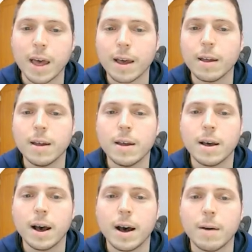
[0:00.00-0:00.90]
that.
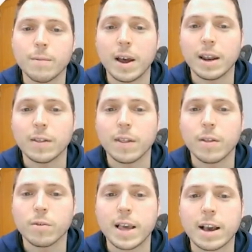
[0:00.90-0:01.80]
I'm finding that
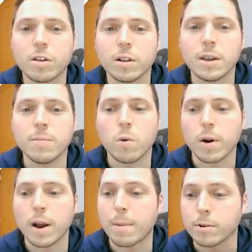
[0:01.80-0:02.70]
there's actually
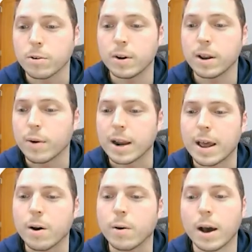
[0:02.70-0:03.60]
more opportunity right
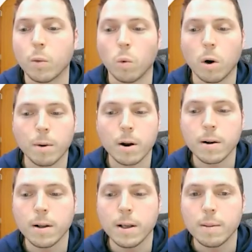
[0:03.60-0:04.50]
now on Walmart
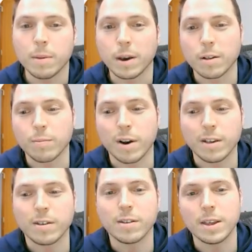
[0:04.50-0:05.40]
because
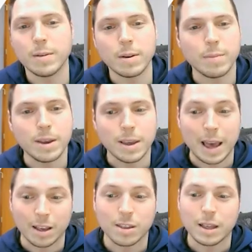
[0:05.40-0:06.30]
prices seem to be
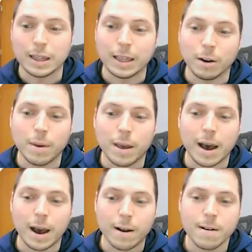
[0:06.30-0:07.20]
actually a little bit
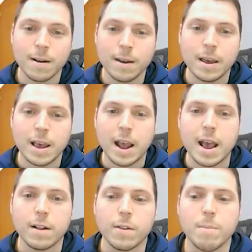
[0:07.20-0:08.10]
higher,
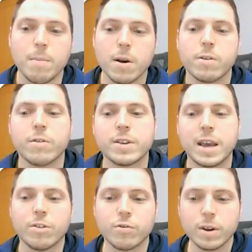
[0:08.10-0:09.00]
and the barrier to
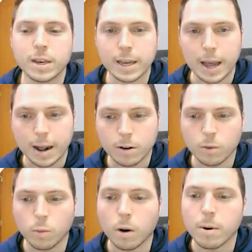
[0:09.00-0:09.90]
entry to get
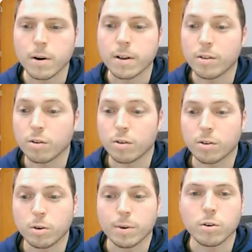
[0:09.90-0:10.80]
onto Walmart is
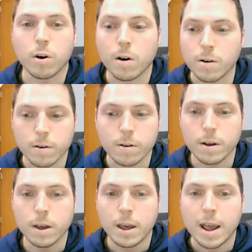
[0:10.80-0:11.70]
just so much harder.
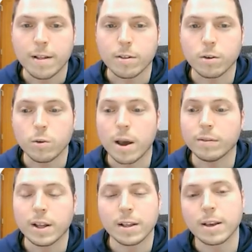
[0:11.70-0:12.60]
And so you
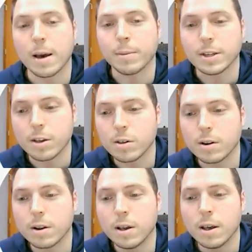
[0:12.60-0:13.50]
have less competition.